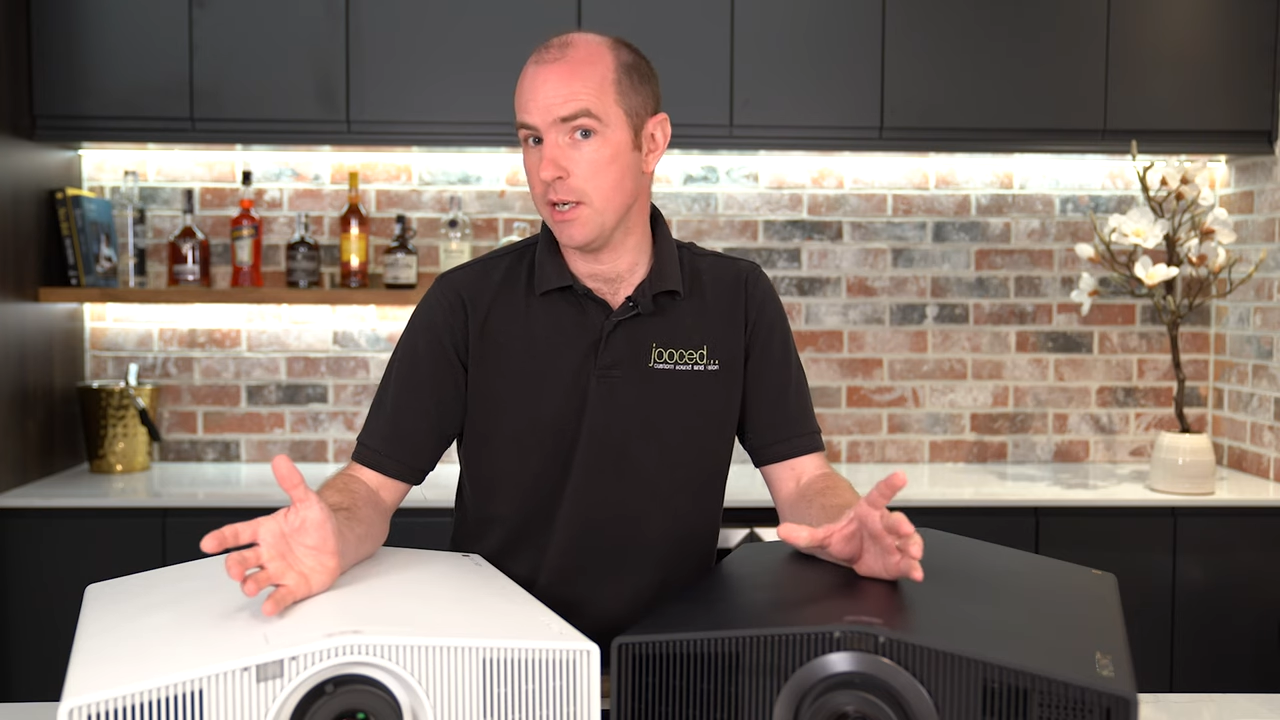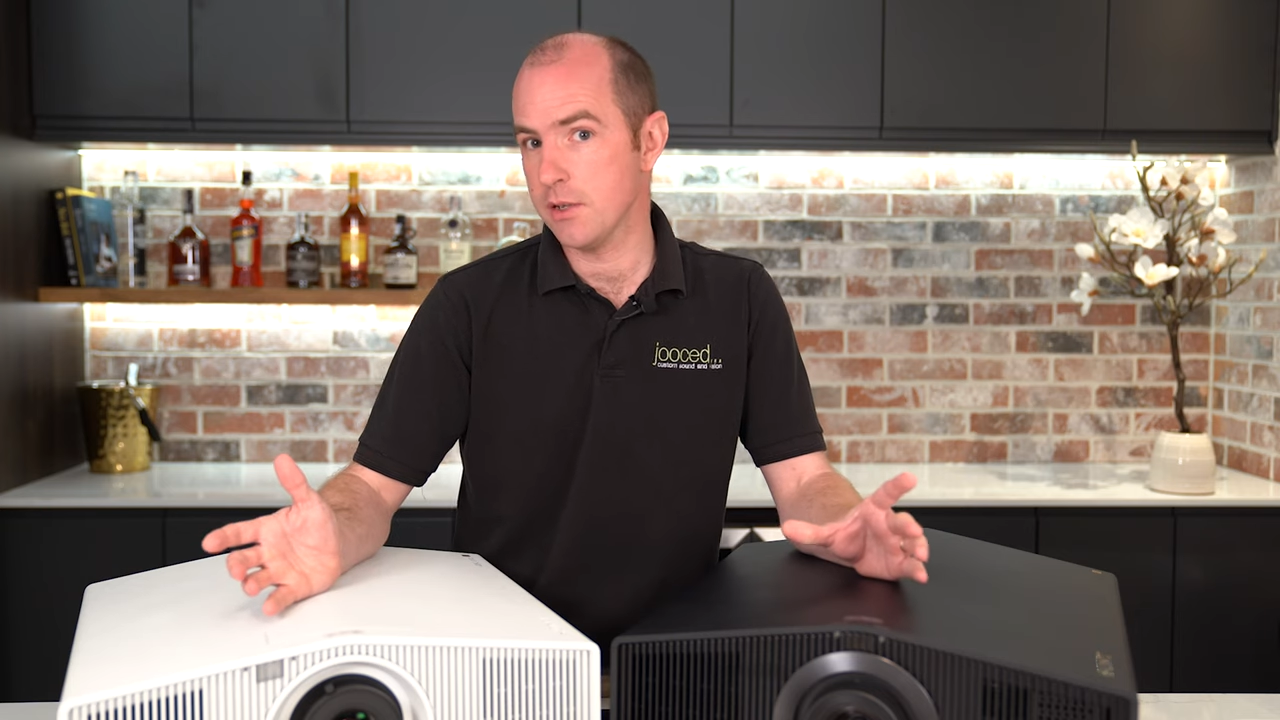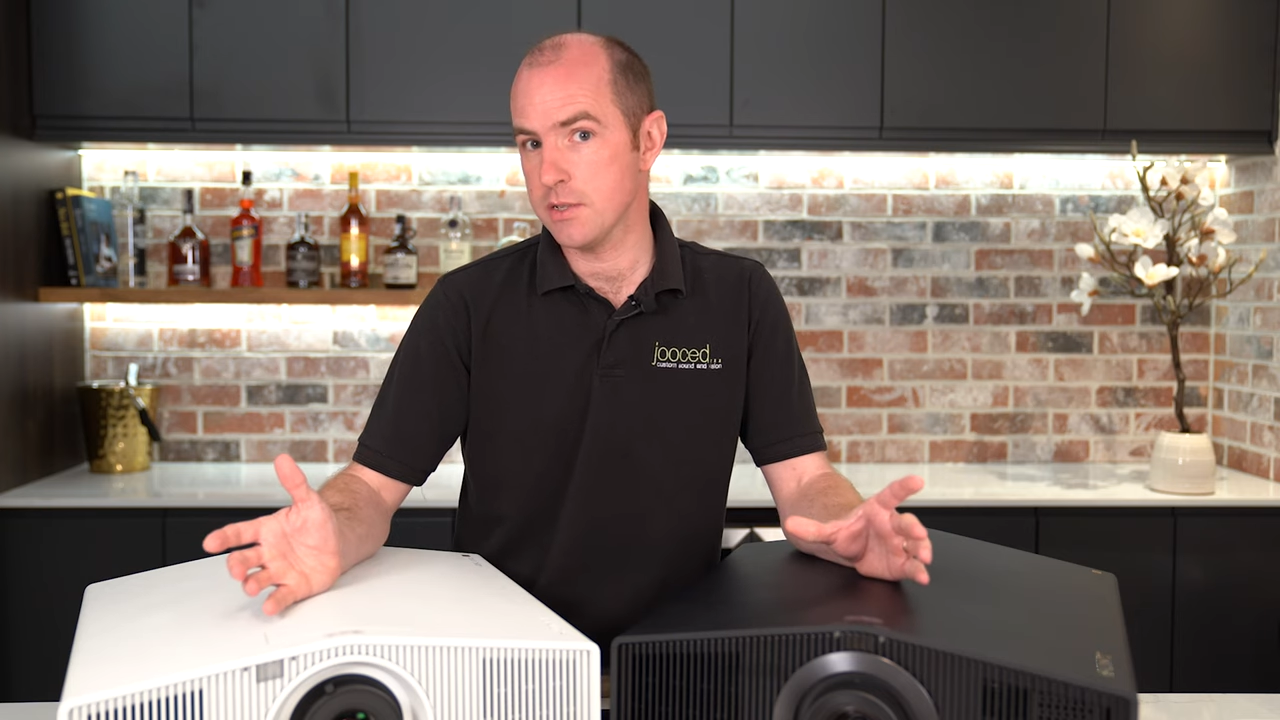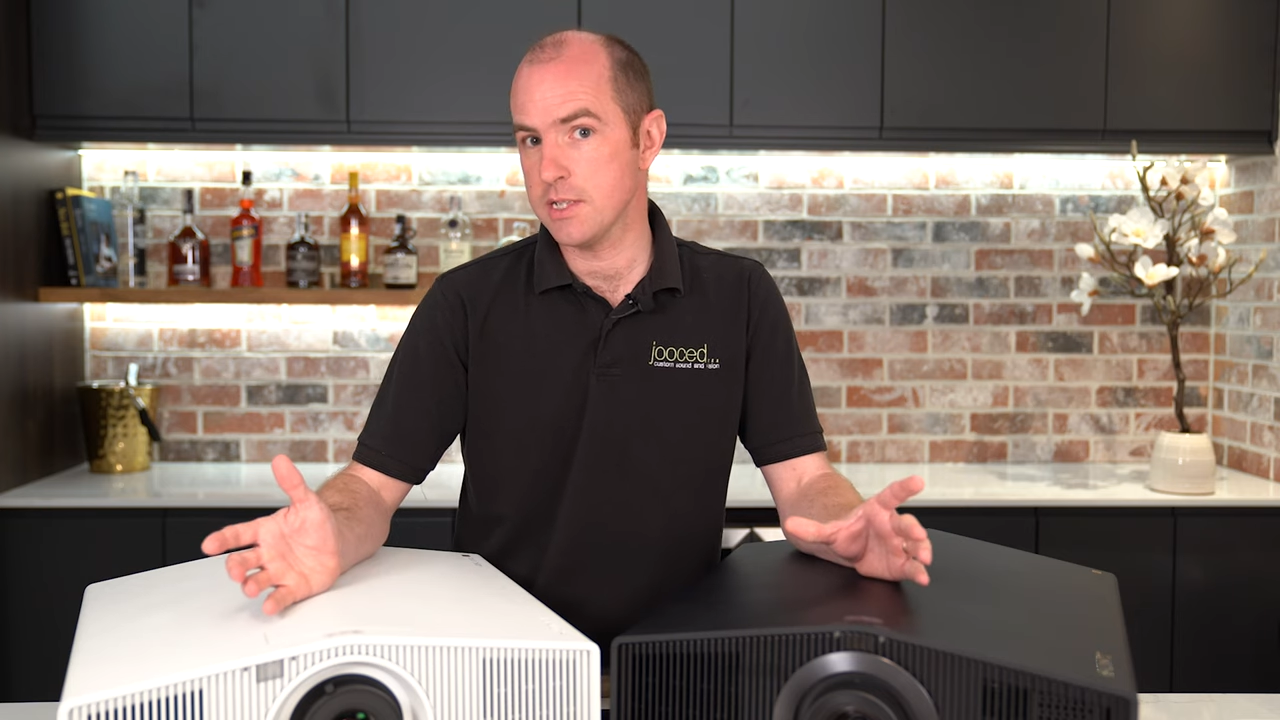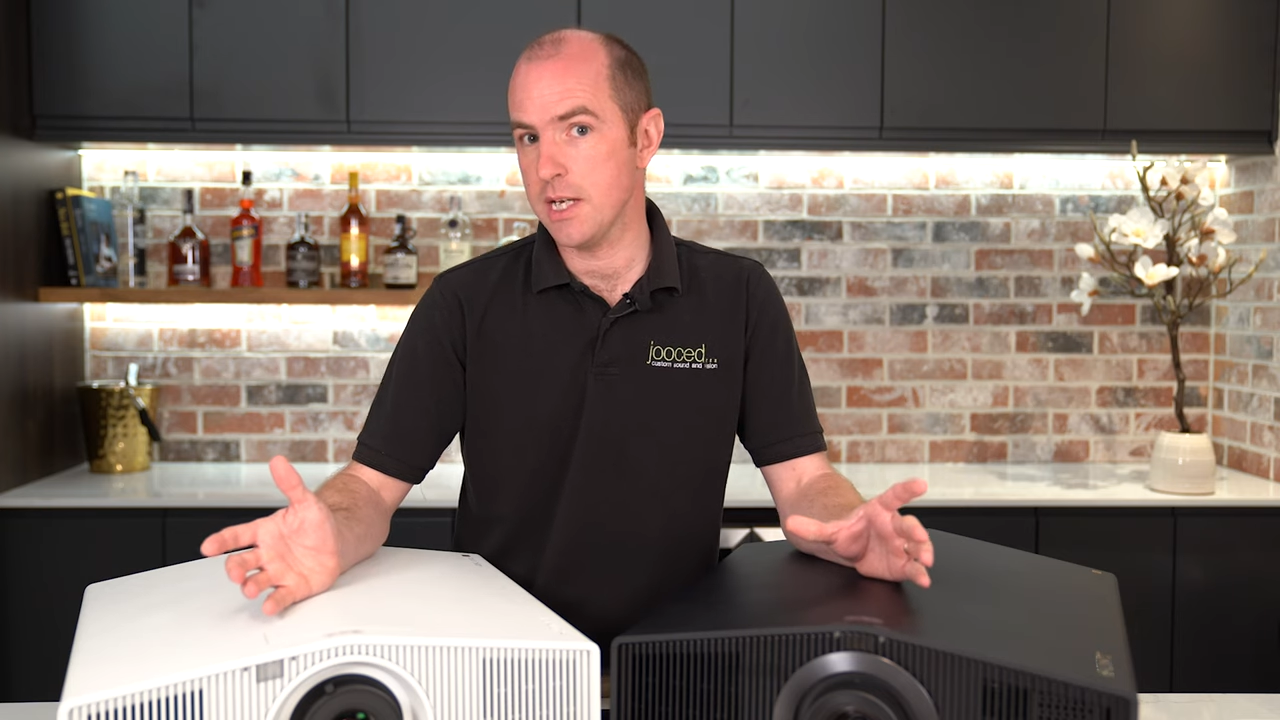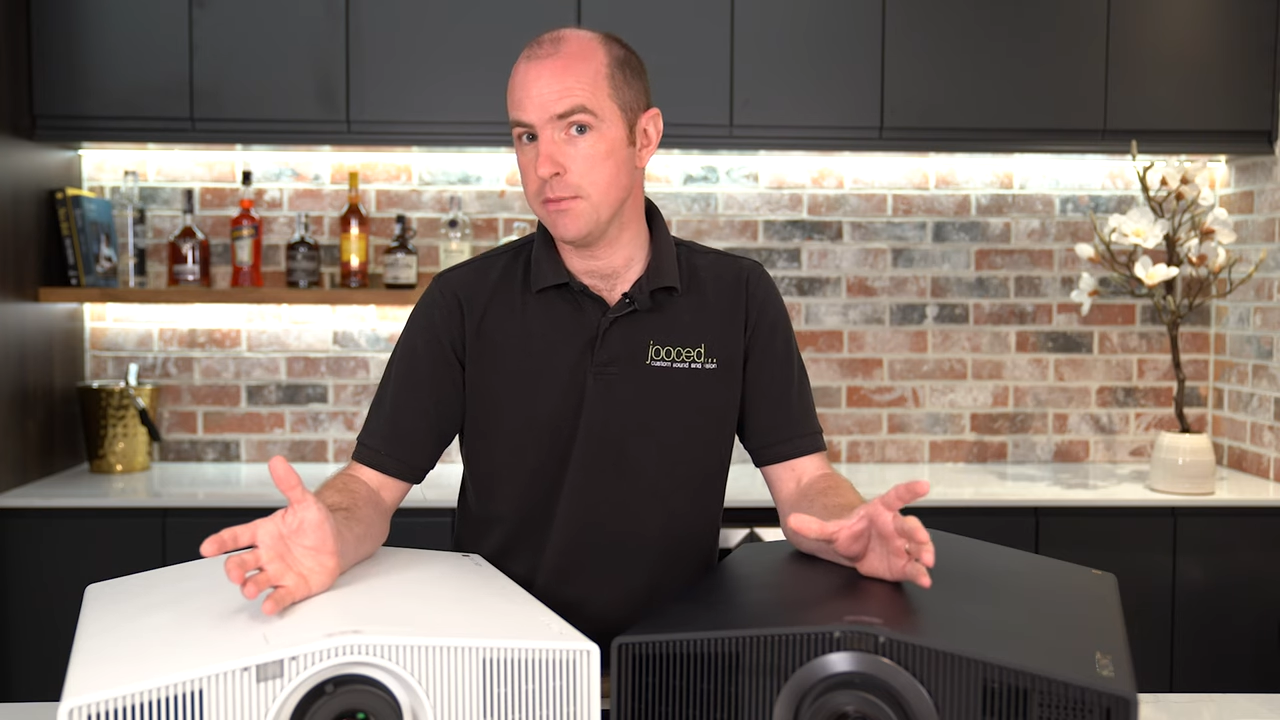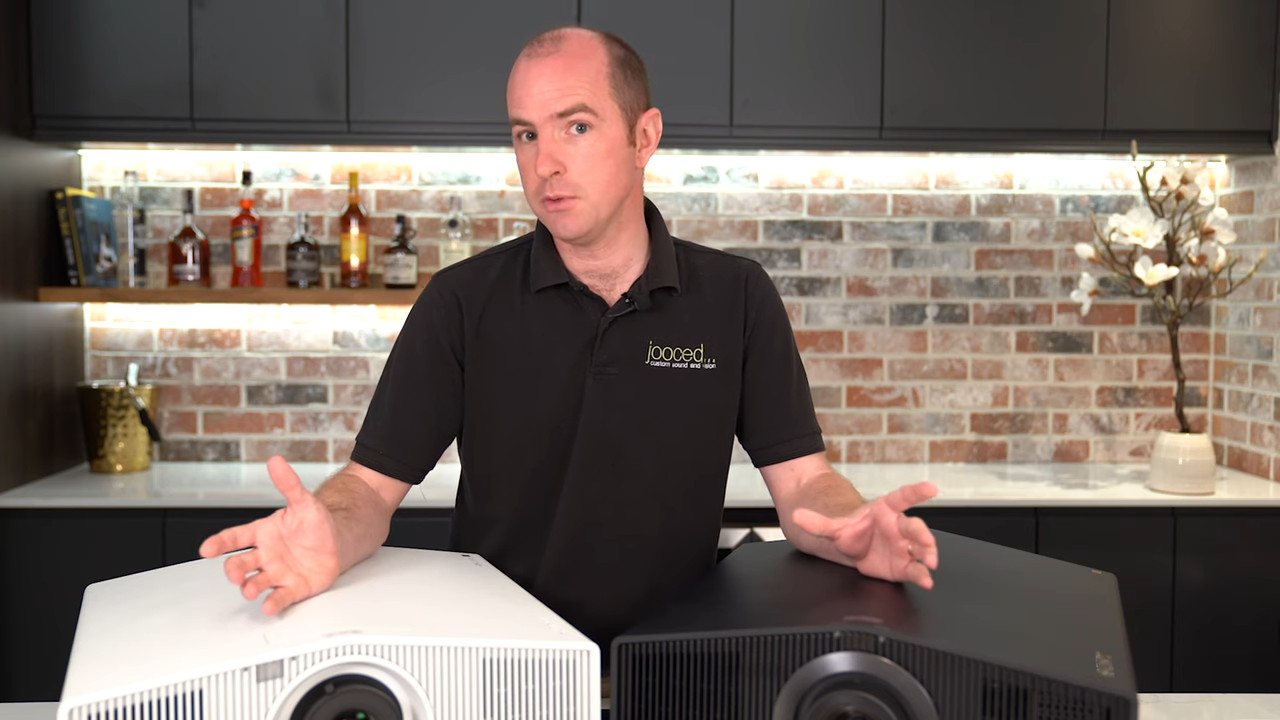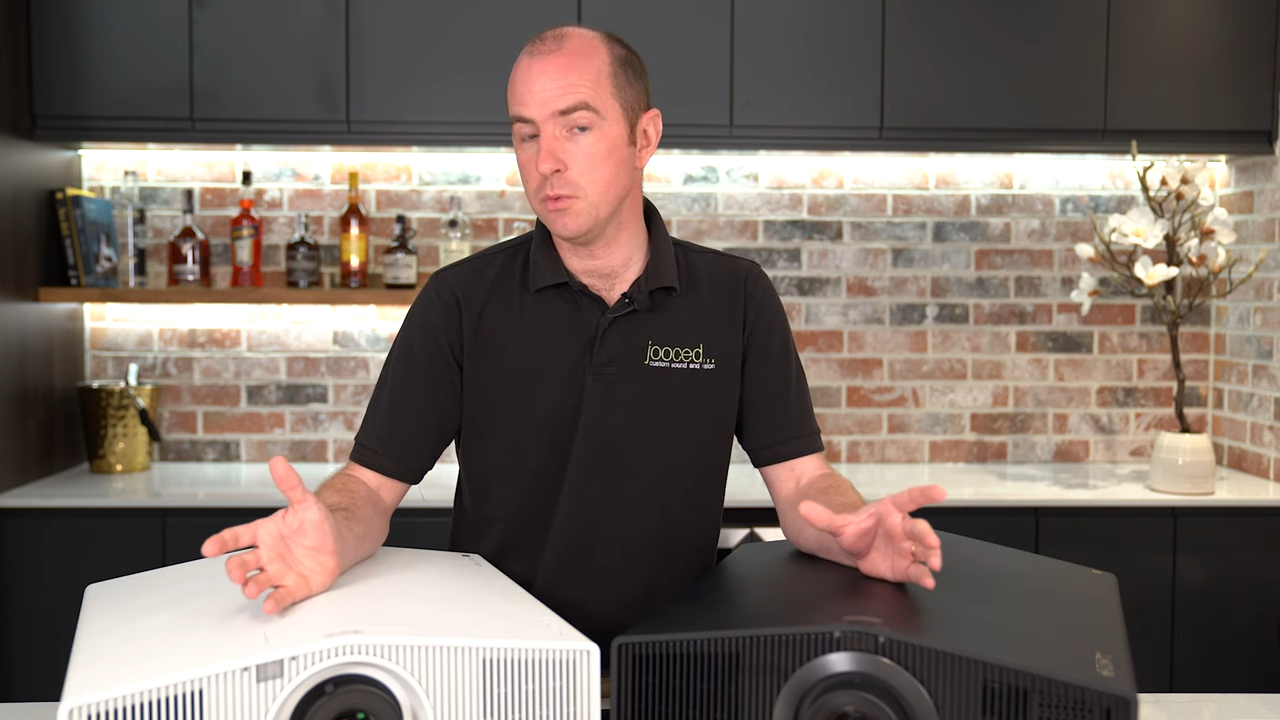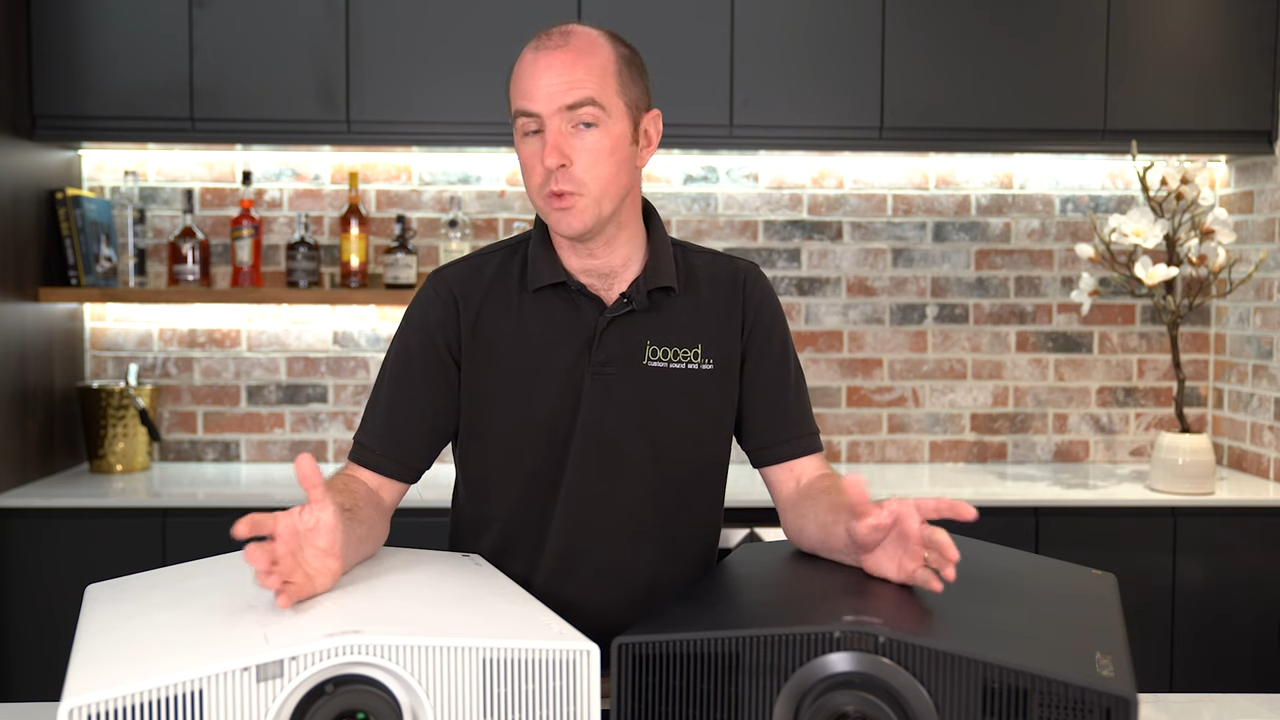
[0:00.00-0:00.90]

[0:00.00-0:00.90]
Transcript: card on the table,